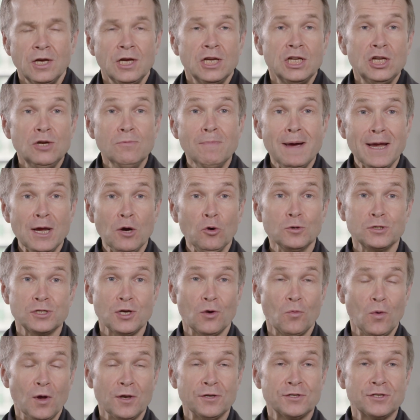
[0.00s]
You may also
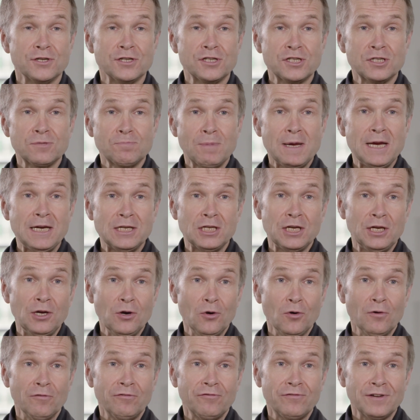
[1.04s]
want to speak to
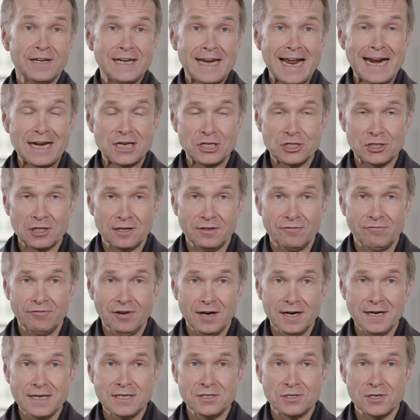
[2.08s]
your financial
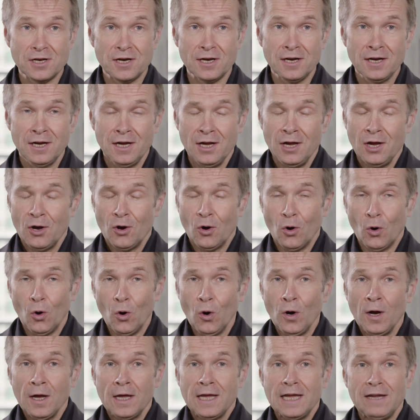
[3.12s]
advisor,
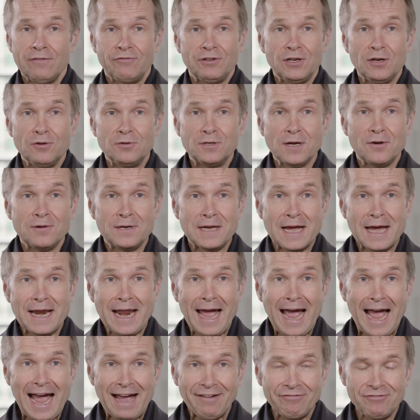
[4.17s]
or if you don't yet
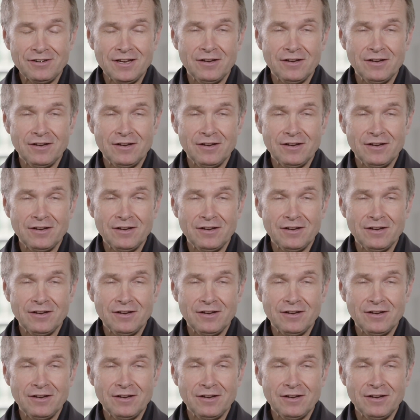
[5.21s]
have an